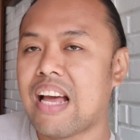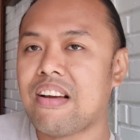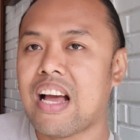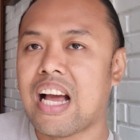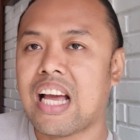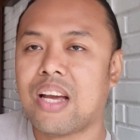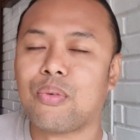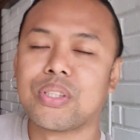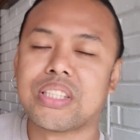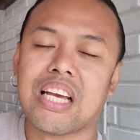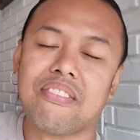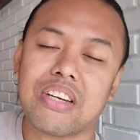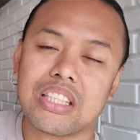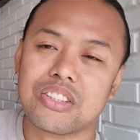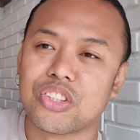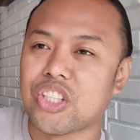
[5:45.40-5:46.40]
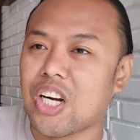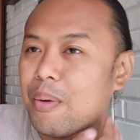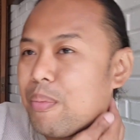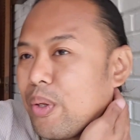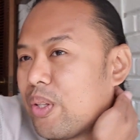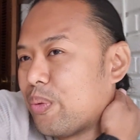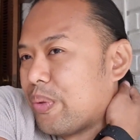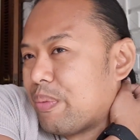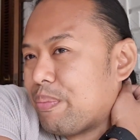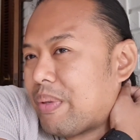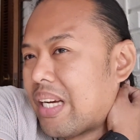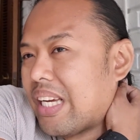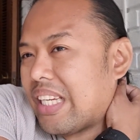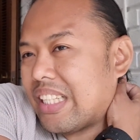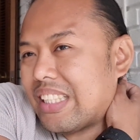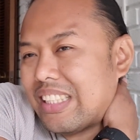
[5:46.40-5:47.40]
and I, I was having trouble
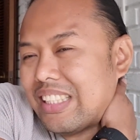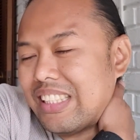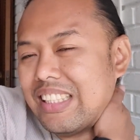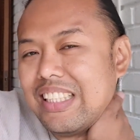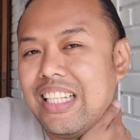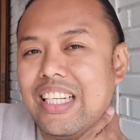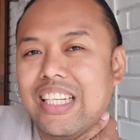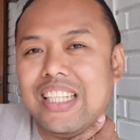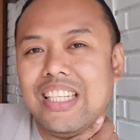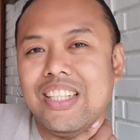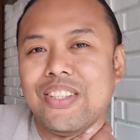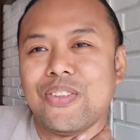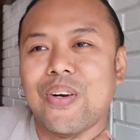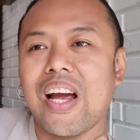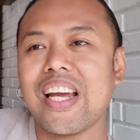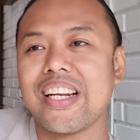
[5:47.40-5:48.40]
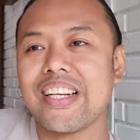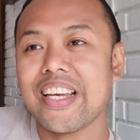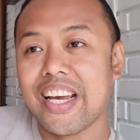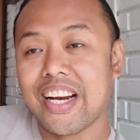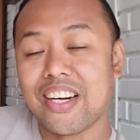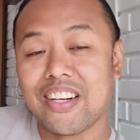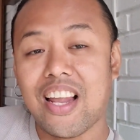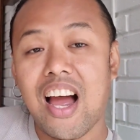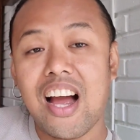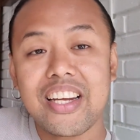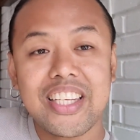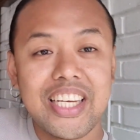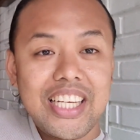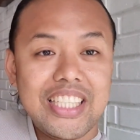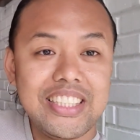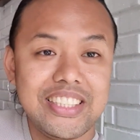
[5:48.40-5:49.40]
with my Ryanair
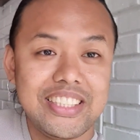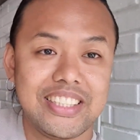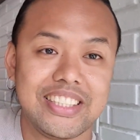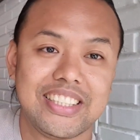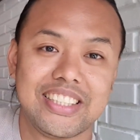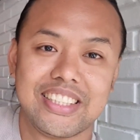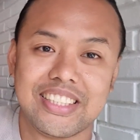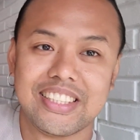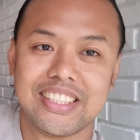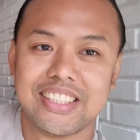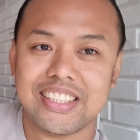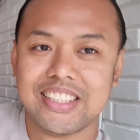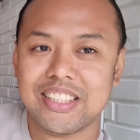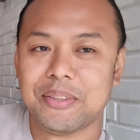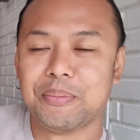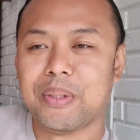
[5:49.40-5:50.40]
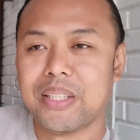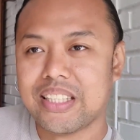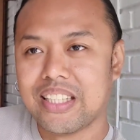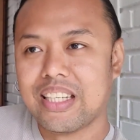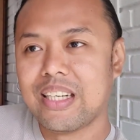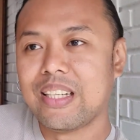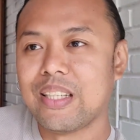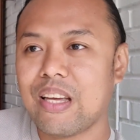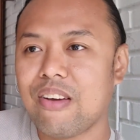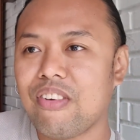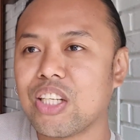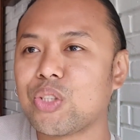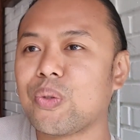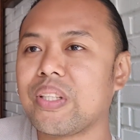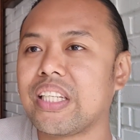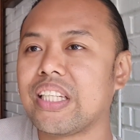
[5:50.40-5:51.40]
login. But uh,
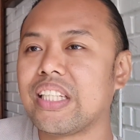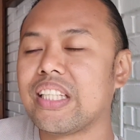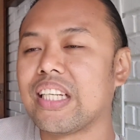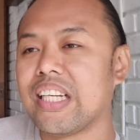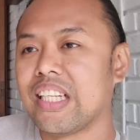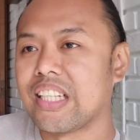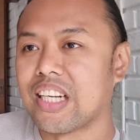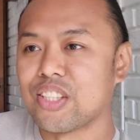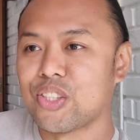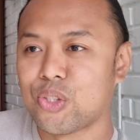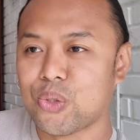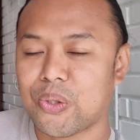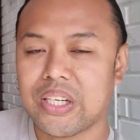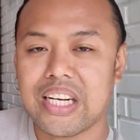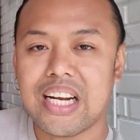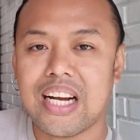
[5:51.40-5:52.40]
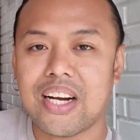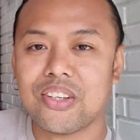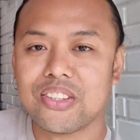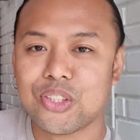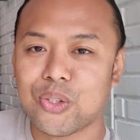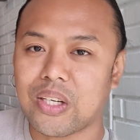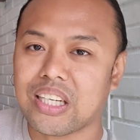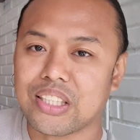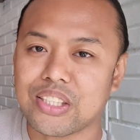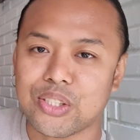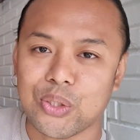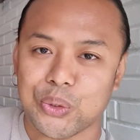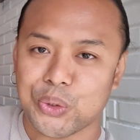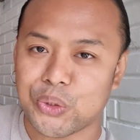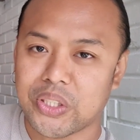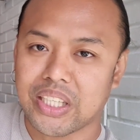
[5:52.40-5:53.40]
eventually it got sorted out, so I
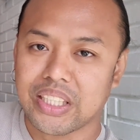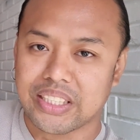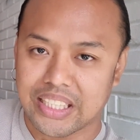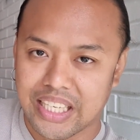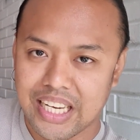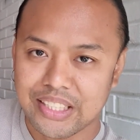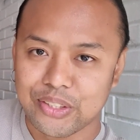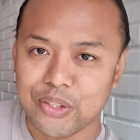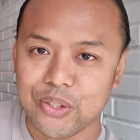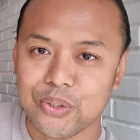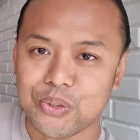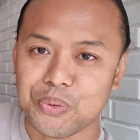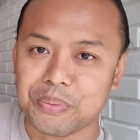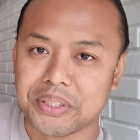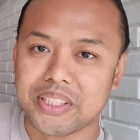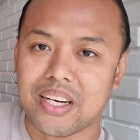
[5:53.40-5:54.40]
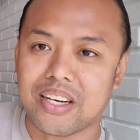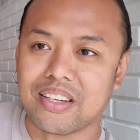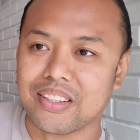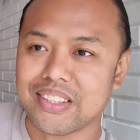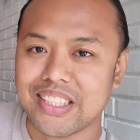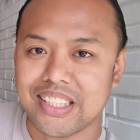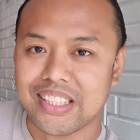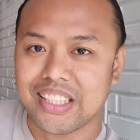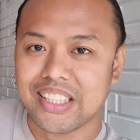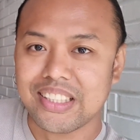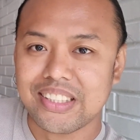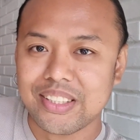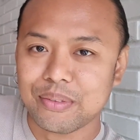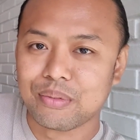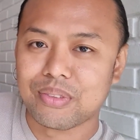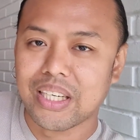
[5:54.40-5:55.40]
got so stressed I had to go to McDonald's and
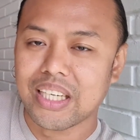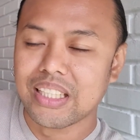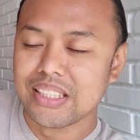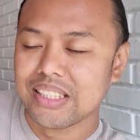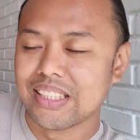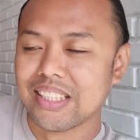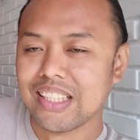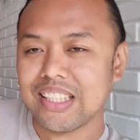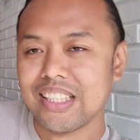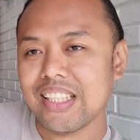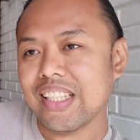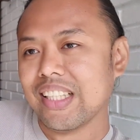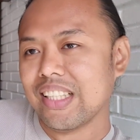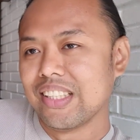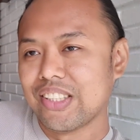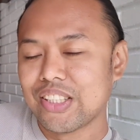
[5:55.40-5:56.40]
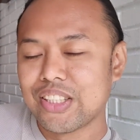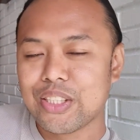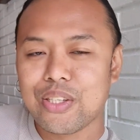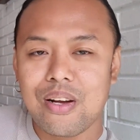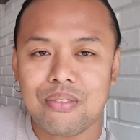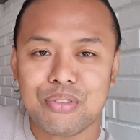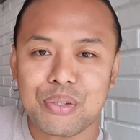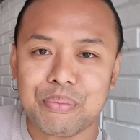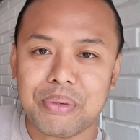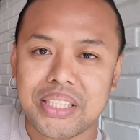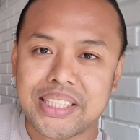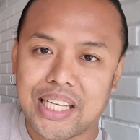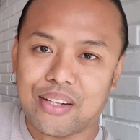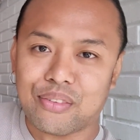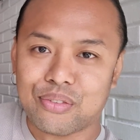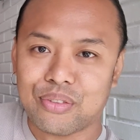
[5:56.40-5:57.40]
eat some fries just to comfort
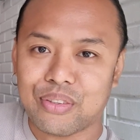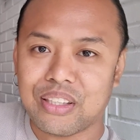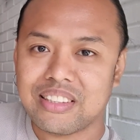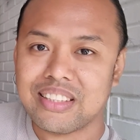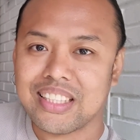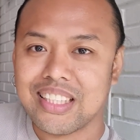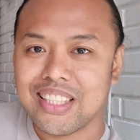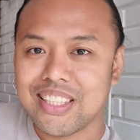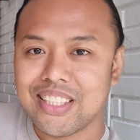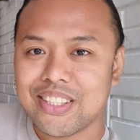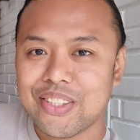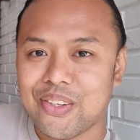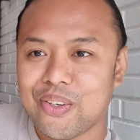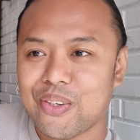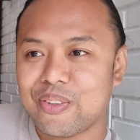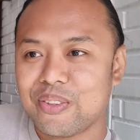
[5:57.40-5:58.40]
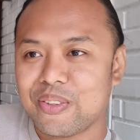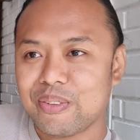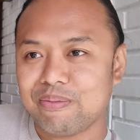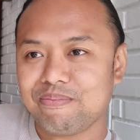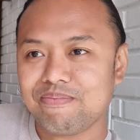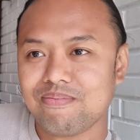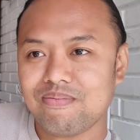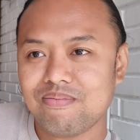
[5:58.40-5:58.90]
myself. So